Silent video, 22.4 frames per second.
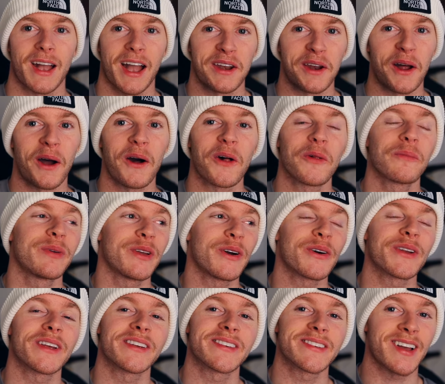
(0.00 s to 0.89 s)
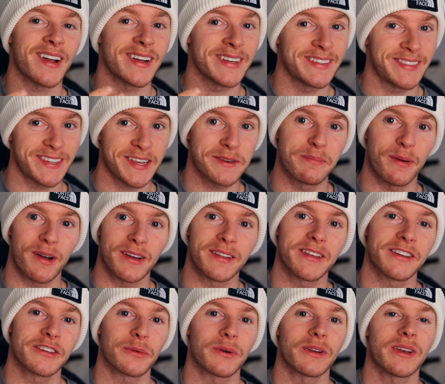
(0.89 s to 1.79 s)
and I'll be honest, I did buy
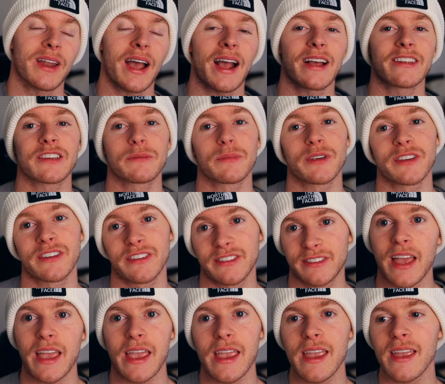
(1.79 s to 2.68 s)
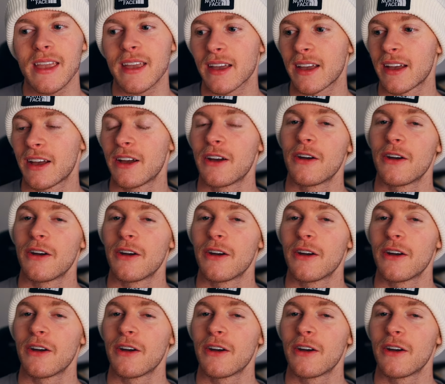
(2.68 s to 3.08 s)
this one as a mistake